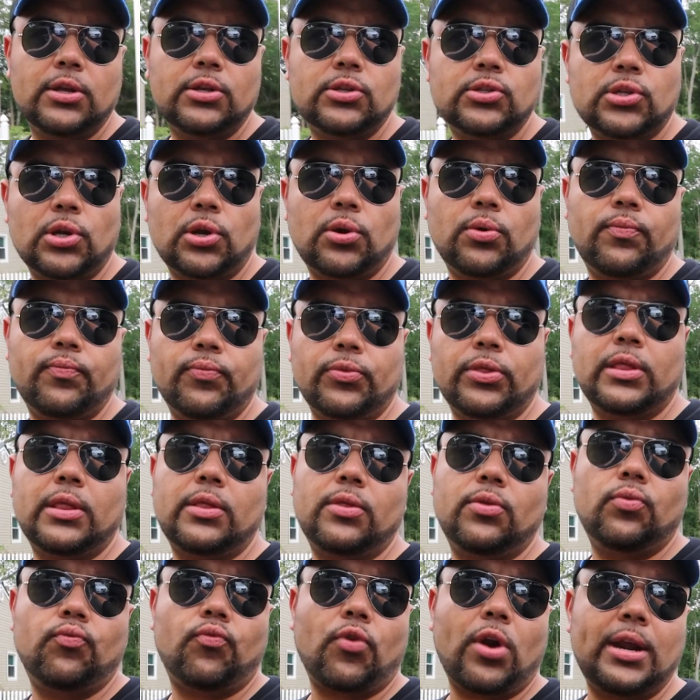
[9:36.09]
So
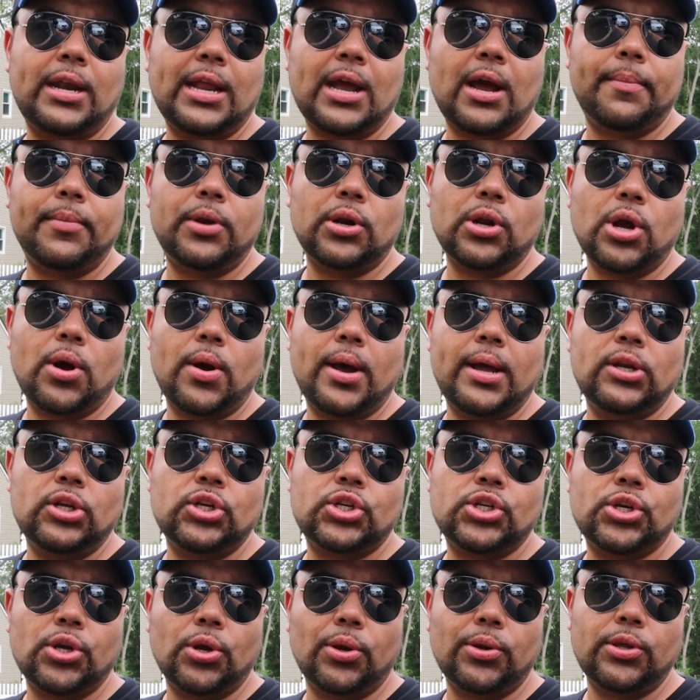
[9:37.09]
right now I'm gonna go ahead and
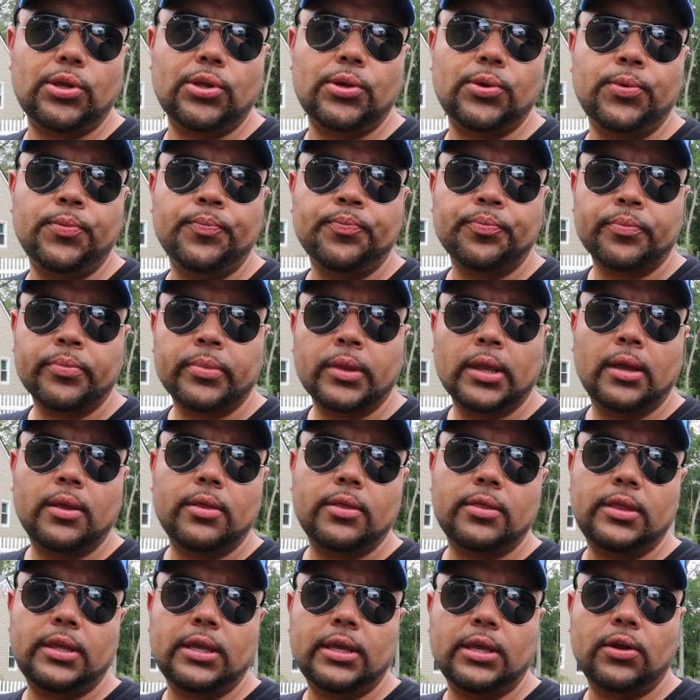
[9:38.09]
show you
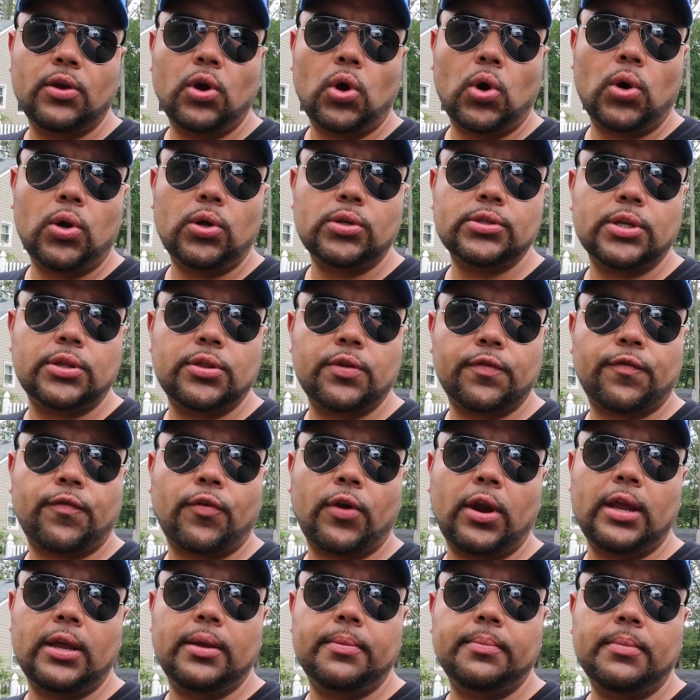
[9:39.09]
the holes on the
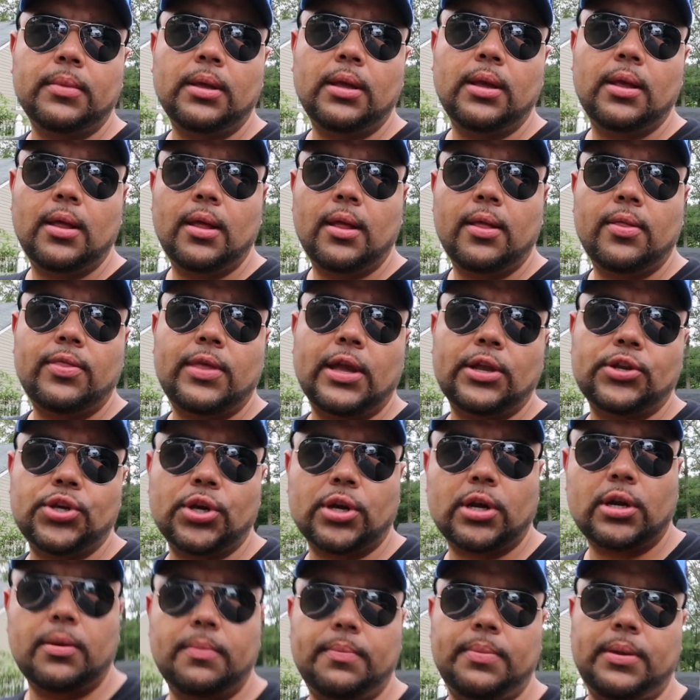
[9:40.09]
frame that
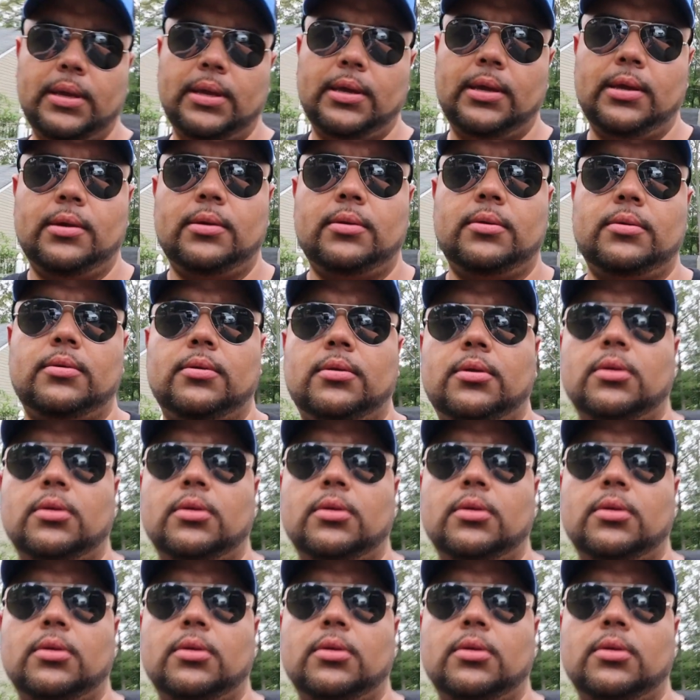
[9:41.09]
you're gonna be